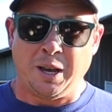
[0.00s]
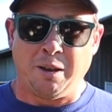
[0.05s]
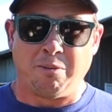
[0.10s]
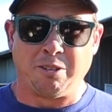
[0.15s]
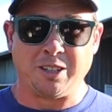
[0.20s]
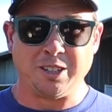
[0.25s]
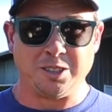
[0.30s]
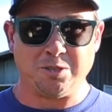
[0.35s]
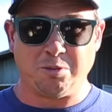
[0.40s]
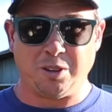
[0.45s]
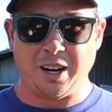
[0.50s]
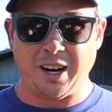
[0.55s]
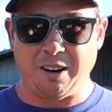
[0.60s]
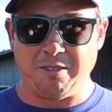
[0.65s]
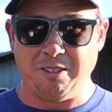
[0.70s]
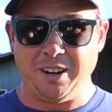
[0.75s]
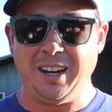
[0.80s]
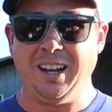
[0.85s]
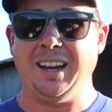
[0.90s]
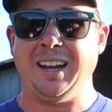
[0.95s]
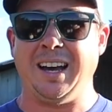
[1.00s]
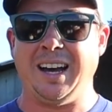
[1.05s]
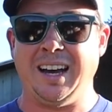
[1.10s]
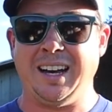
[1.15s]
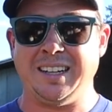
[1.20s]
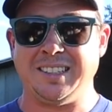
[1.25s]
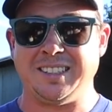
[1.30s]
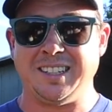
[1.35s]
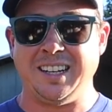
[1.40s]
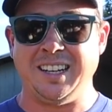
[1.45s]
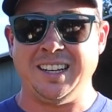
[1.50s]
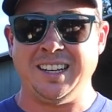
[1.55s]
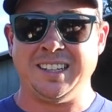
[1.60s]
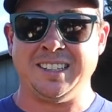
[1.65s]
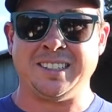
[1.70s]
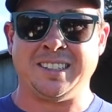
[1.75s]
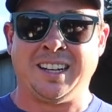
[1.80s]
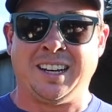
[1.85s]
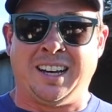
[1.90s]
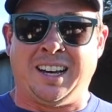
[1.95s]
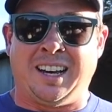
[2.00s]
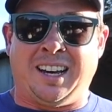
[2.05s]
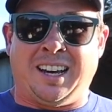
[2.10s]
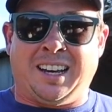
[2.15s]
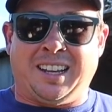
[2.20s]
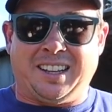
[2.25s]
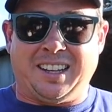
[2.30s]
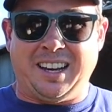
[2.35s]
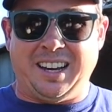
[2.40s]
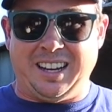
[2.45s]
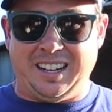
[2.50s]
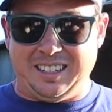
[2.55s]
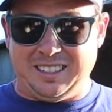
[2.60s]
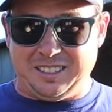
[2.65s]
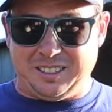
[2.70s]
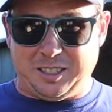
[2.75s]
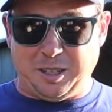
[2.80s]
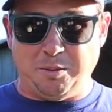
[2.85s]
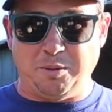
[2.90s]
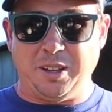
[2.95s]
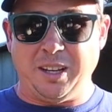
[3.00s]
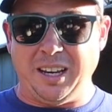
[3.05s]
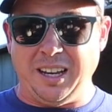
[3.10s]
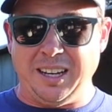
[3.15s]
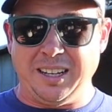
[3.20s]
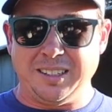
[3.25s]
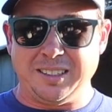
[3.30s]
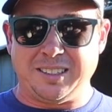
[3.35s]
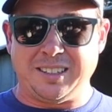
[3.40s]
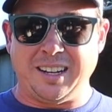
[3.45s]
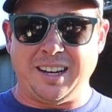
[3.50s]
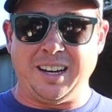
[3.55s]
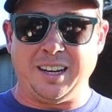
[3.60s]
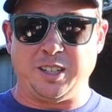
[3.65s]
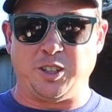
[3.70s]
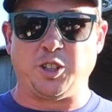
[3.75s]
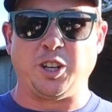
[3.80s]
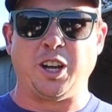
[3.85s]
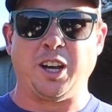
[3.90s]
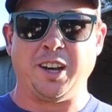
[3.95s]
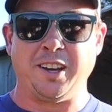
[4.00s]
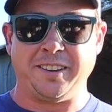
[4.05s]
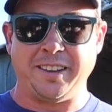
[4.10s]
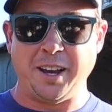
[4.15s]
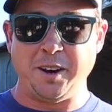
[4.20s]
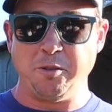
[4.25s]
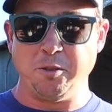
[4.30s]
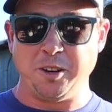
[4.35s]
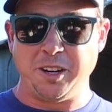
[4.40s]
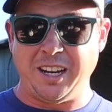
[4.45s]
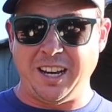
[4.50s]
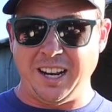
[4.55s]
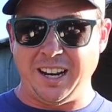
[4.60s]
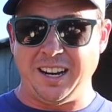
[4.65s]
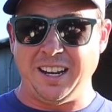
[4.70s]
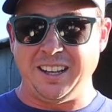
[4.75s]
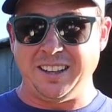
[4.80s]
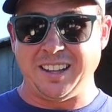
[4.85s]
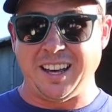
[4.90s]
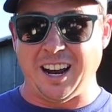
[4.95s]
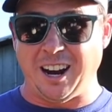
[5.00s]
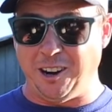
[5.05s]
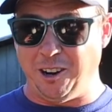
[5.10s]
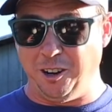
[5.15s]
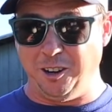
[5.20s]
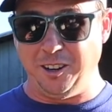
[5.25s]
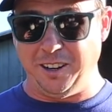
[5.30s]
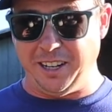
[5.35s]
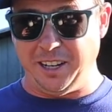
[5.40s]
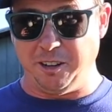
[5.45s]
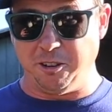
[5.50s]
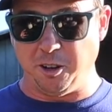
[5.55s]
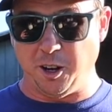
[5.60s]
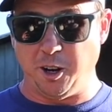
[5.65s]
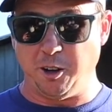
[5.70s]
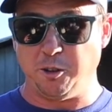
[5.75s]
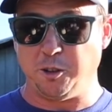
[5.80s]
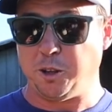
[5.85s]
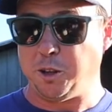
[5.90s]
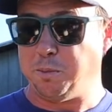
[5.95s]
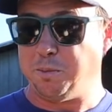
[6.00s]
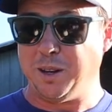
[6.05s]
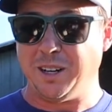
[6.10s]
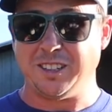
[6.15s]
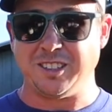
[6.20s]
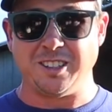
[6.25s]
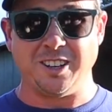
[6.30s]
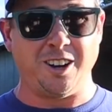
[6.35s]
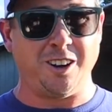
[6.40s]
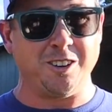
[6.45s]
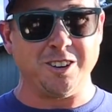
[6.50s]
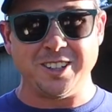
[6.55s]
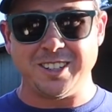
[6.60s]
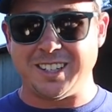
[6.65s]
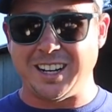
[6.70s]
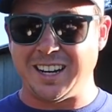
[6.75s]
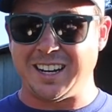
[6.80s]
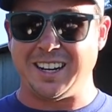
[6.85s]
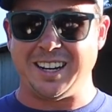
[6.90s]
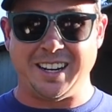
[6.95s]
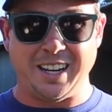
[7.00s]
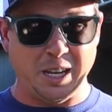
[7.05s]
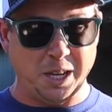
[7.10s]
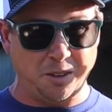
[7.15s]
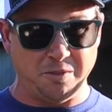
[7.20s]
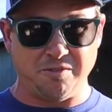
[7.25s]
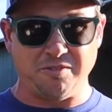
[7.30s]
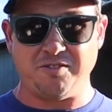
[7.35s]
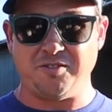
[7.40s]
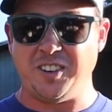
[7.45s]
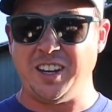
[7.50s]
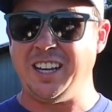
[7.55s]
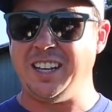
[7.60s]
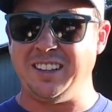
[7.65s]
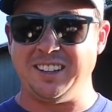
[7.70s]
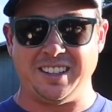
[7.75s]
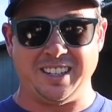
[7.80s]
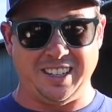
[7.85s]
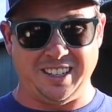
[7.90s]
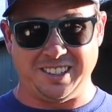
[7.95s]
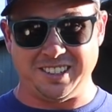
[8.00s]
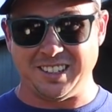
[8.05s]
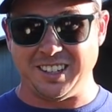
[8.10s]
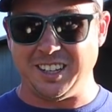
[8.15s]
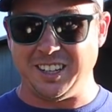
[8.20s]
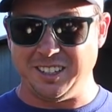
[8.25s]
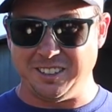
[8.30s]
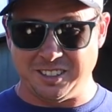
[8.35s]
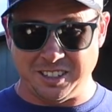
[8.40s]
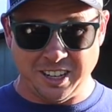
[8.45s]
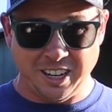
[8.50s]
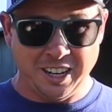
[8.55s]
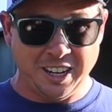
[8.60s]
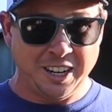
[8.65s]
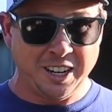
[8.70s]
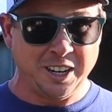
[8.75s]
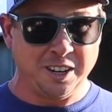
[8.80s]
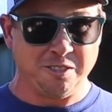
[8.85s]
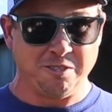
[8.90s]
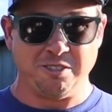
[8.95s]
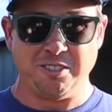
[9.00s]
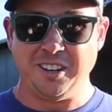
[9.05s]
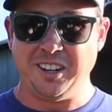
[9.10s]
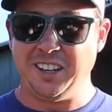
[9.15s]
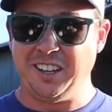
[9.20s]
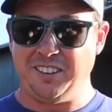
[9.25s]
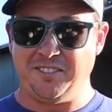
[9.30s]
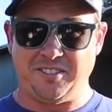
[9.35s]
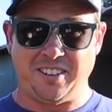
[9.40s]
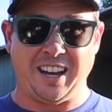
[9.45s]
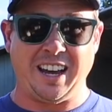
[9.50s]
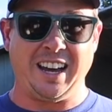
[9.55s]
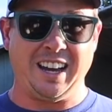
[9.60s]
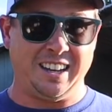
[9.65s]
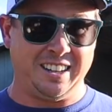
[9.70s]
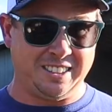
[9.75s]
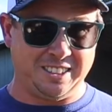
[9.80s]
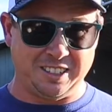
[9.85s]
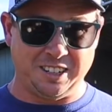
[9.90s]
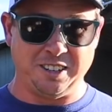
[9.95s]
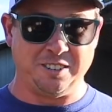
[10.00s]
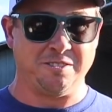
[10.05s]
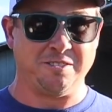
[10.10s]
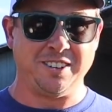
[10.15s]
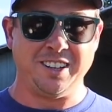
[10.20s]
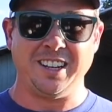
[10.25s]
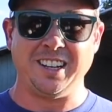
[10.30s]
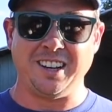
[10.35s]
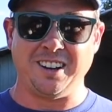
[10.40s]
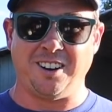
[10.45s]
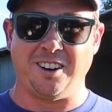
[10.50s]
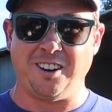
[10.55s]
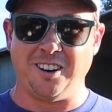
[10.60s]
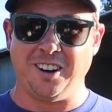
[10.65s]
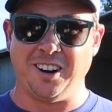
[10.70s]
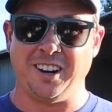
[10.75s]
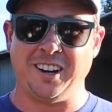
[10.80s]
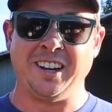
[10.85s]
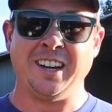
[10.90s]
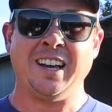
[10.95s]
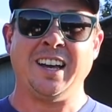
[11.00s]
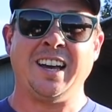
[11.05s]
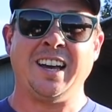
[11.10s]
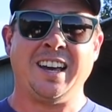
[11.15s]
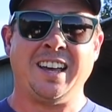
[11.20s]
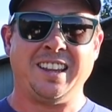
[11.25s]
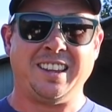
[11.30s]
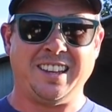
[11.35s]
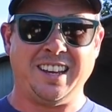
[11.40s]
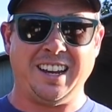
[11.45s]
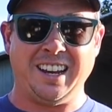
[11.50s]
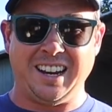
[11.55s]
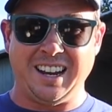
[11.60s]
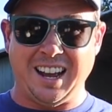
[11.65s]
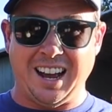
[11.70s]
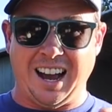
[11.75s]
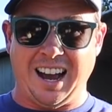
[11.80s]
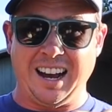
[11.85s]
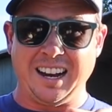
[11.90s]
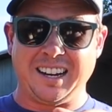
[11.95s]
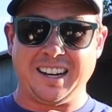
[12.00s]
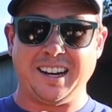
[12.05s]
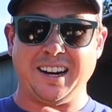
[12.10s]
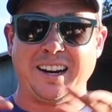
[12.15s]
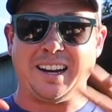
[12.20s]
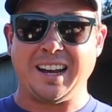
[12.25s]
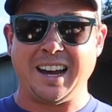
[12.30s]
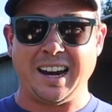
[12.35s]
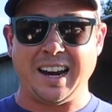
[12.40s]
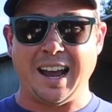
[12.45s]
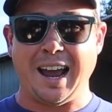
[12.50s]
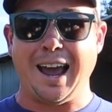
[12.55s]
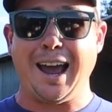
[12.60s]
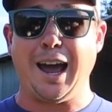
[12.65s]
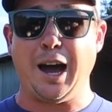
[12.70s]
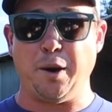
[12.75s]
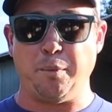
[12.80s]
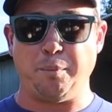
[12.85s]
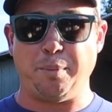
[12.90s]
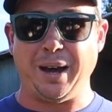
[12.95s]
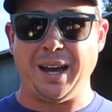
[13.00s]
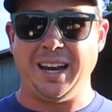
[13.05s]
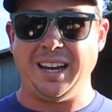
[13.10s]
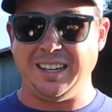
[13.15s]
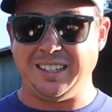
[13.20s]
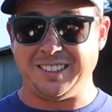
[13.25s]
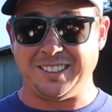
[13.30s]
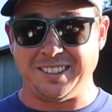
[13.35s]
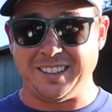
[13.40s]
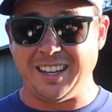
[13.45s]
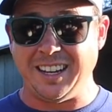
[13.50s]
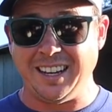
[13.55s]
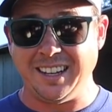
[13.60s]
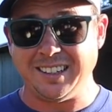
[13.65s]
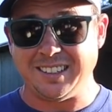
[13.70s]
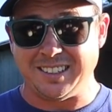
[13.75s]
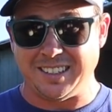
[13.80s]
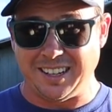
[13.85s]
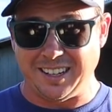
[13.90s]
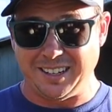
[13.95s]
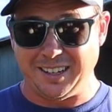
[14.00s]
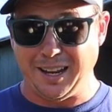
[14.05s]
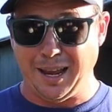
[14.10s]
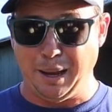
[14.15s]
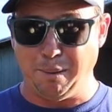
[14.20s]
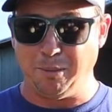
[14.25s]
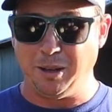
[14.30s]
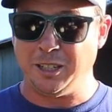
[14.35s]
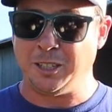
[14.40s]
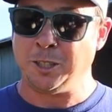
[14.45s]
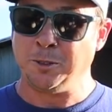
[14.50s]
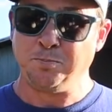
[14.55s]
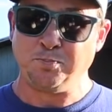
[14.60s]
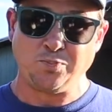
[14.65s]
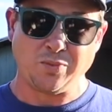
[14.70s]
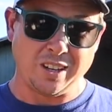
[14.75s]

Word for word: Because what I realized is that some of the insects, they were getting that early growth. But as long as I could keep feeding these things really fast, really hard, that I could kind of outpace the insect damage.